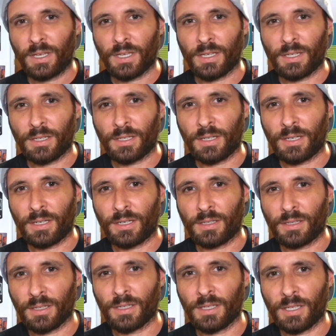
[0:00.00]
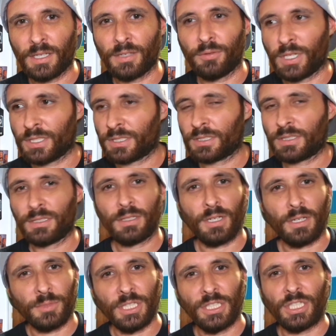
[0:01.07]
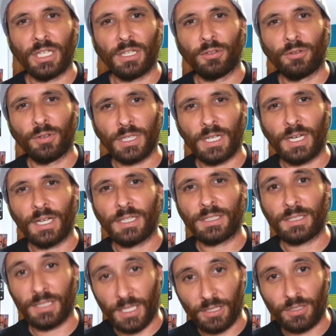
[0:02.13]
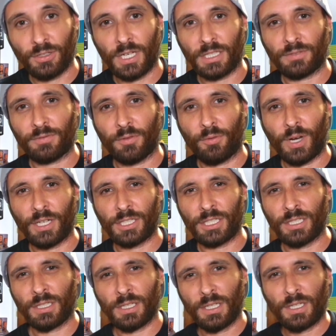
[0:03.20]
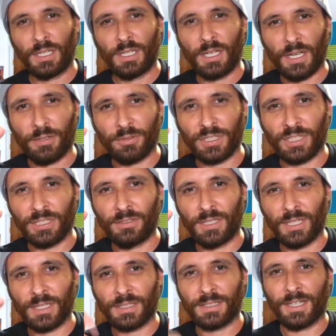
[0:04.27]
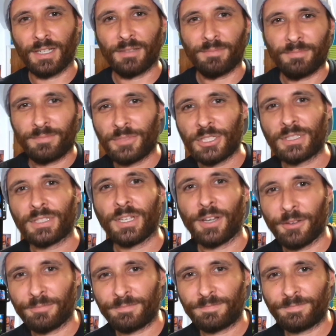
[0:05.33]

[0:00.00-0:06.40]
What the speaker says: And anyways, I'm DJ Glowing Eyes. Thank you guys for watching. I will see you next time. Peace out.